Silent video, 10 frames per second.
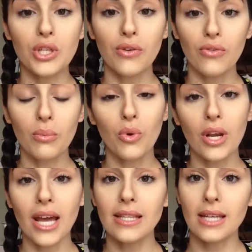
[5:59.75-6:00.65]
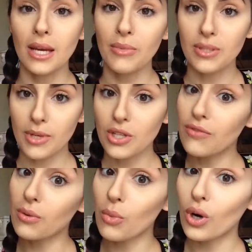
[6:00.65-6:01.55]
especially for more
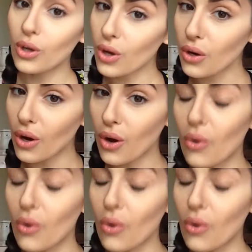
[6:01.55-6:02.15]
nighttime, especially for more